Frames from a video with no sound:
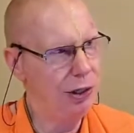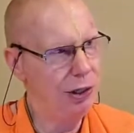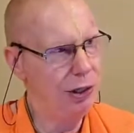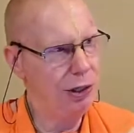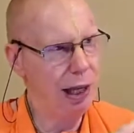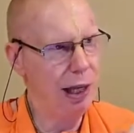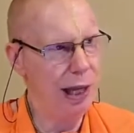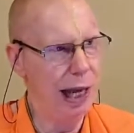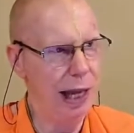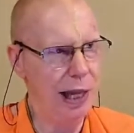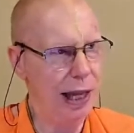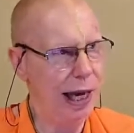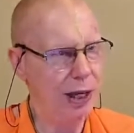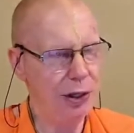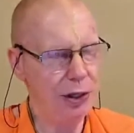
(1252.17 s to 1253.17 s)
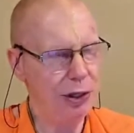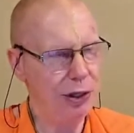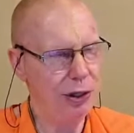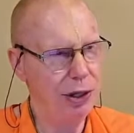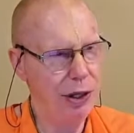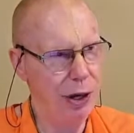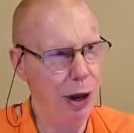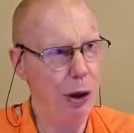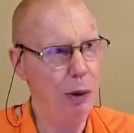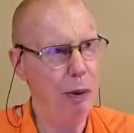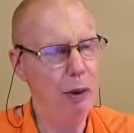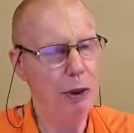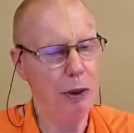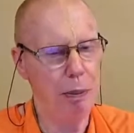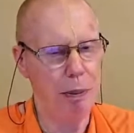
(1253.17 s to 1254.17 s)
there's no
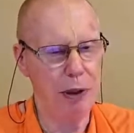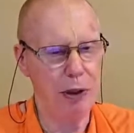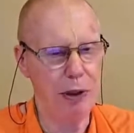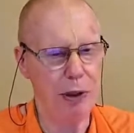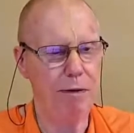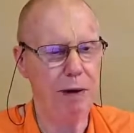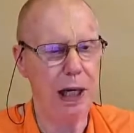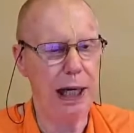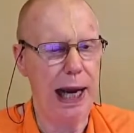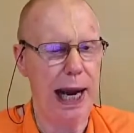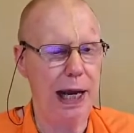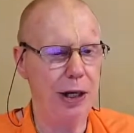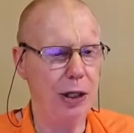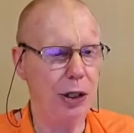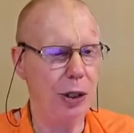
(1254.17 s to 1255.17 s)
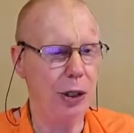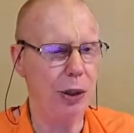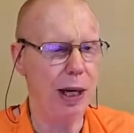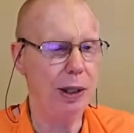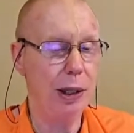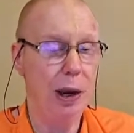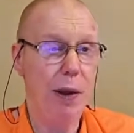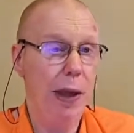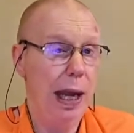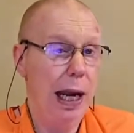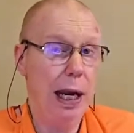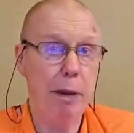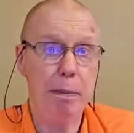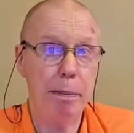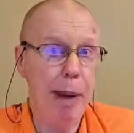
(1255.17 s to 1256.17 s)
specific end to it. It
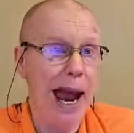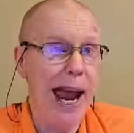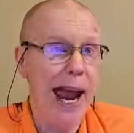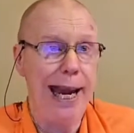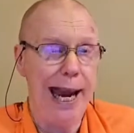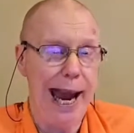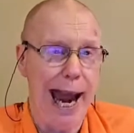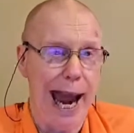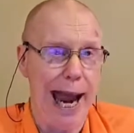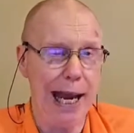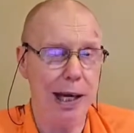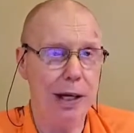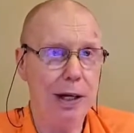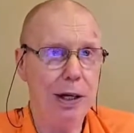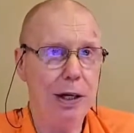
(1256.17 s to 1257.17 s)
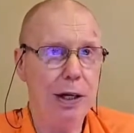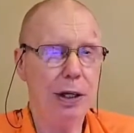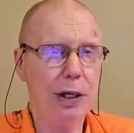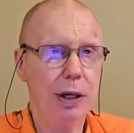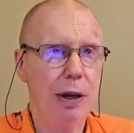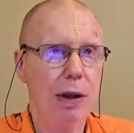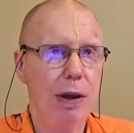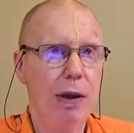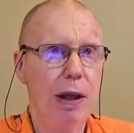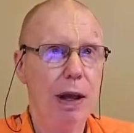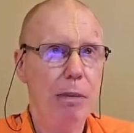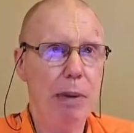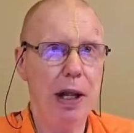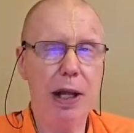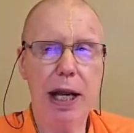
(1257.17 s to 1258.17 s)
may end,
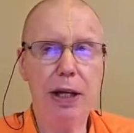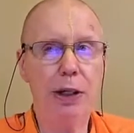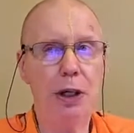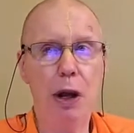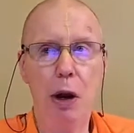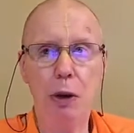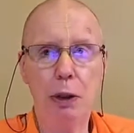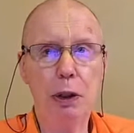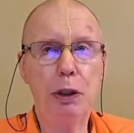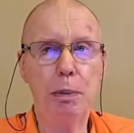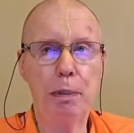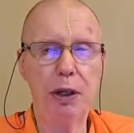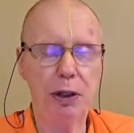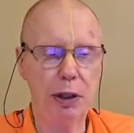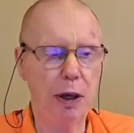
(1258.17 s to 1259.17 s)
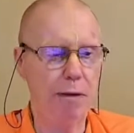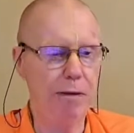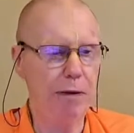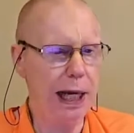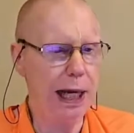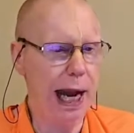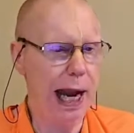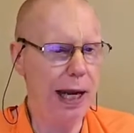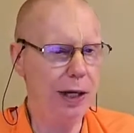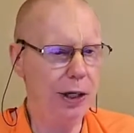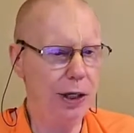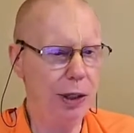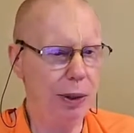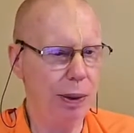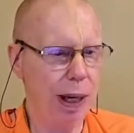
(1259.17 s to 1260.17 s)
but there's no specific end
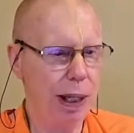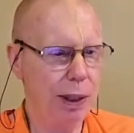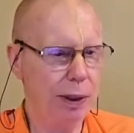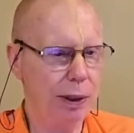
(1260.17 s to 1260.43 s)
to it.